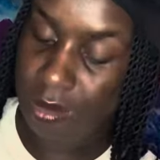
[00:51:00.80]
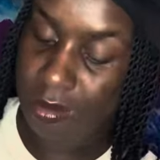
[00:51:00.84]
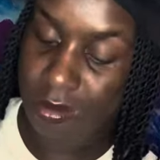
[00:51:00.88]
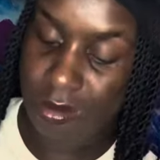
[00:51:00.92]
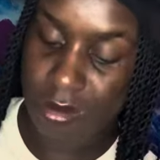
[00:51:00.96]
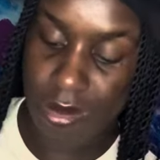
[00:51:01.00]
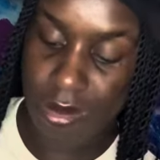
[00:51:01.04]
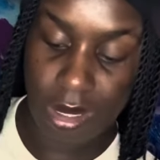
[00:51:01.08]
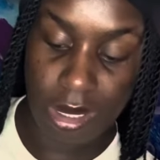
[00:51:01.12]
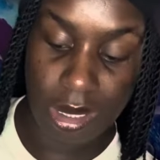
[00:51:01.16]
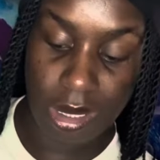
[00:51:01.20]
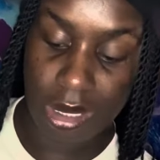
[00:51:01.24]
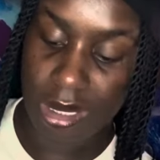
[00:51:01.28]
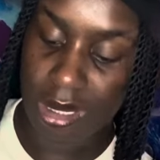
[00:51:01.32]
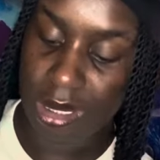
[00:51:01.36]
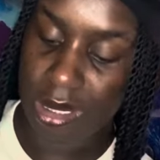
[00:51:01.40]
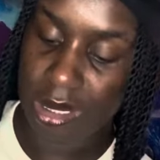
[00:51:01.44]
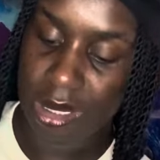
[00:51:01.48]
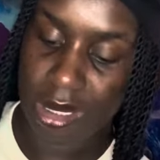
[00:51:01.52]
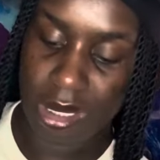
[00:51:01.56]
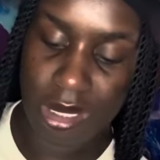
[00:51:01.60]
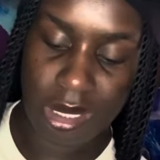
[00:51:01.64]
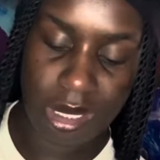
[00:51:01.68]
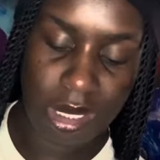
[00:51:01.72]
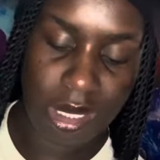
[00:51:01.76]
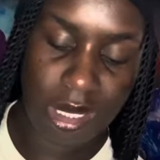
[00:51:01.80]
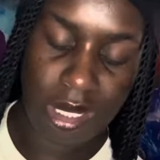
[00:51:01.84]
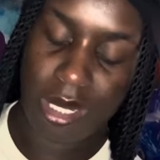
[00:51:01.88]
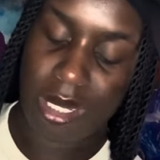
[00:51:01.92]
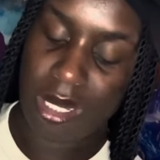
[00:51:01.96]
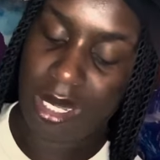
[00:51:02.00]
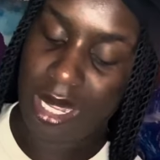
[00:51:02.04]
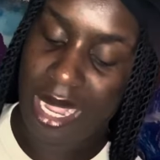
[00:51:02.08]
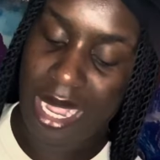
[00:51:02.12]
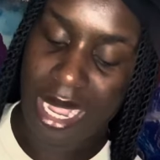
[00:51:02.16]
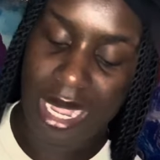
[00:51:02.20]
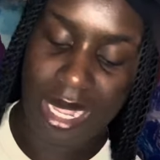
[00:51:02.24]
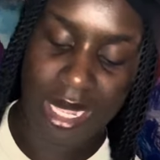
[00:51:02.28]
Bruh.
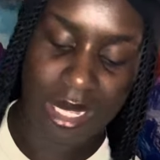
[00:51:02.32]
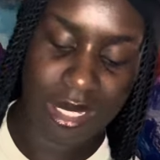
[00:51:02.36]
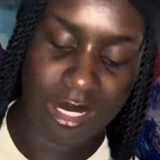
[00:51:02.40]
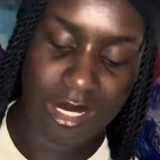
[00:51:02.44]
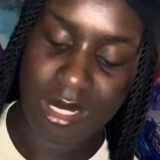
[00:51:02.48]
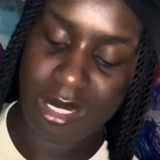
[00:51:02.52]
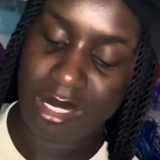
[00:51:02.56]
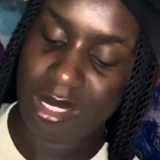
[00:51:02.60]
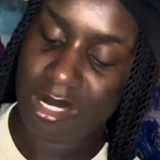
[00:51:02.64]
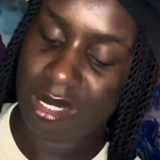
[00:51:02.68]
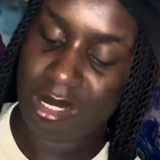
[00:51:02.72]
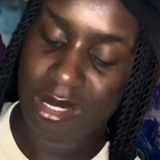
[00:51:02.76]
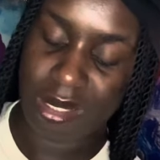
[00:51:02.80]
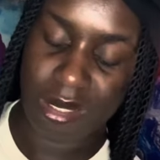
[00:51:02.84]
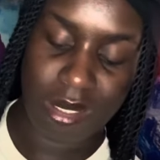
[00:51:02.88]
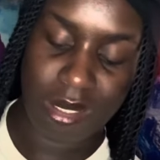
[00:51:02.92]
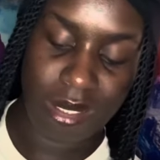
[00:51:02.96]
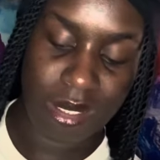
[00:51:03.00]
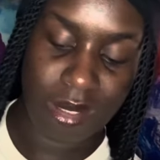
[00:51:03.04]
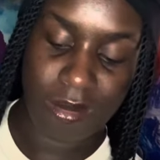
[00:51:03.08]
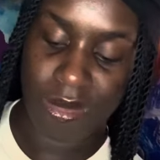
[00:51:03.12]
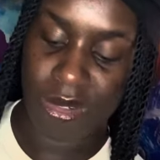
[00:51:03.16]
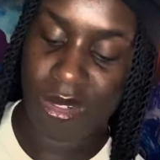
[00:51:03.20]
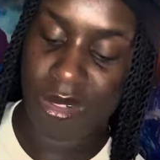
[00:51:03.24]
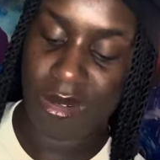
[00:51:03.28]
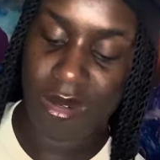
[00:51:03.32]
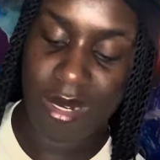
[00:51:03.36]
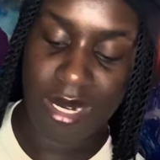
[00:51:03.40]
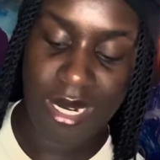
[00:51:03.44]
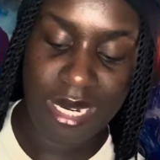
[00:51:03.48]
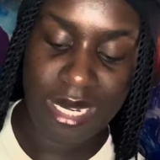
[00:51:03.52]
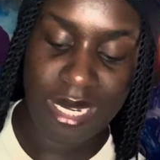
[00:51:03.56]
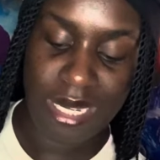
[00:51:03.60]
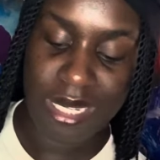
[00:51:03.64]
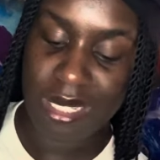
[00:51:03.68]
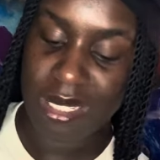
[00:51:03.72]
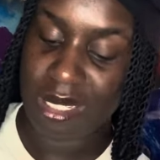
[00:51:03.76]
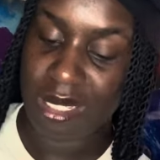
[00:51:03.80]
This is some
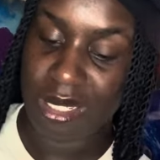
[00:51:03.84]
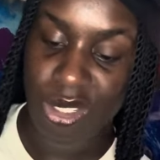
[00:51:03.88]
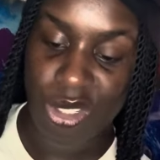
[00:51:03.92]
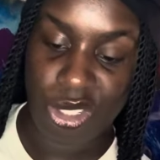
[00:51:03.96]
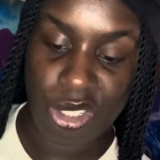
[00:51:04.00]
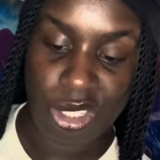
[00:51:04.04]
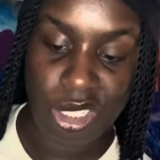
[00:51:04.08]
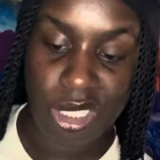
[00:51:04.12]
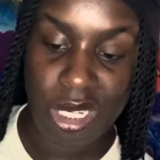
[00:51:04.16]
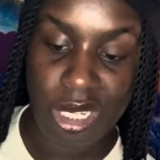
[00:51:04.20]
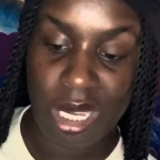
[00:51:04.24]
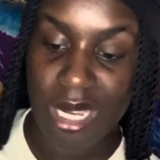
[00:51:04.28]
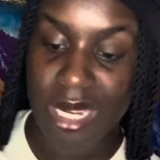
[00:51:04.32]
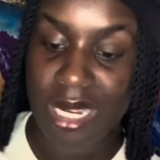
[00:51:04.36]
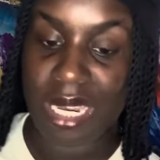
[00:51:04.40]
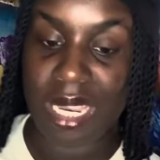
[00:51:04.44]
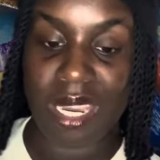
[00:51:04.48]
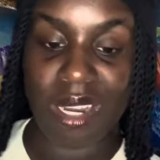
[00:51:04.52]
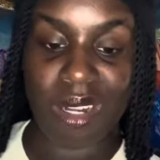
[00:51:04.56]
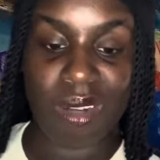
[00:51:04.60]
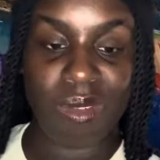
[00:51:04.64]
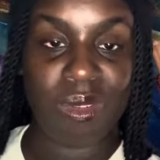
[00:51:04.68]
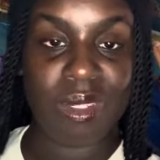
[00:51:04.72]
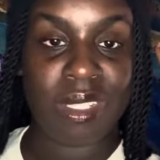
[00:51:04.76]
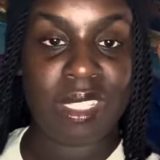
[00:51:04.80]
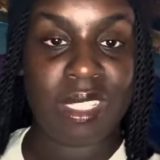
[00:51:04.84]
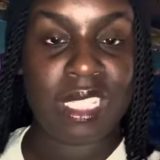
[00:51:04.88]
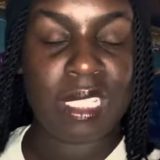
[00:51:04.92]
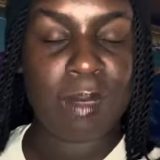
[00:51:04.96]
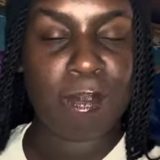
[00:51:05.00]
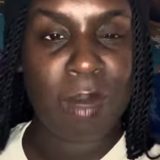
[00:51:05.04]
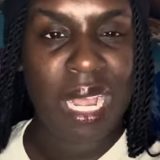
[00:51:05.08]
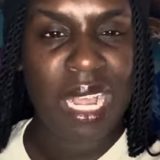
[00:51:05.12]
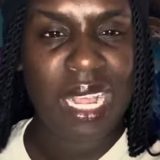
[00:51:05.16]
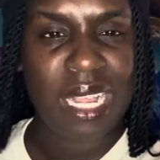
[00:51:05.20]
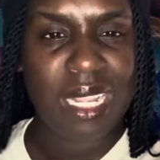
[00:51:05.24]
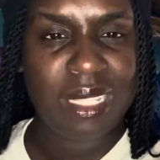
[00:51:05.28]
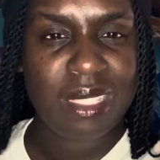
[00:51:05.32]
crazy shit.
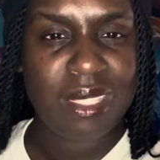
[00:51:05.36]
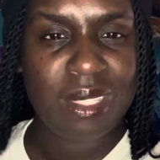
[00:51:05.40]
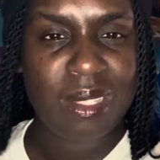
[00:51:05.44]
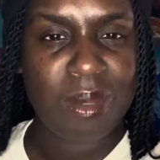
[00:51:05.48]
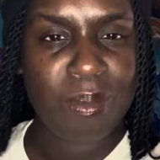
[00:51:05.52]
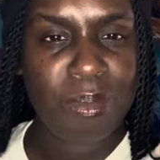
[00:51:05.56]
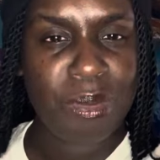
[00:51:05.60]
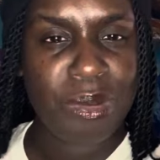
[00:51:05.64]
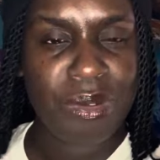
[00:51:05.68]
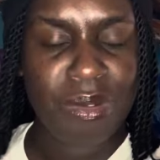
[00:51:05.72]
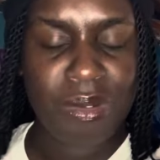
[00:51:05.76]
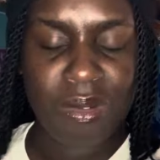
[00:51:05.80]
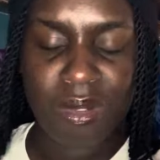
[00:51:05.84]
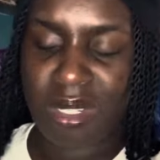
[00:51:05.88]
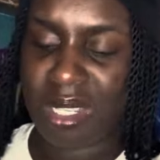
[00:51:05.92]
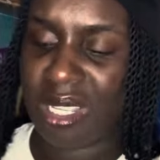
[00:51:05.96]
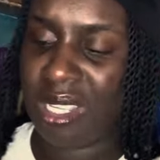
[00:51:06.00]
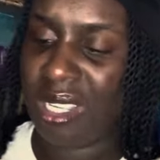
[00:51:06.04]
Irresponsible.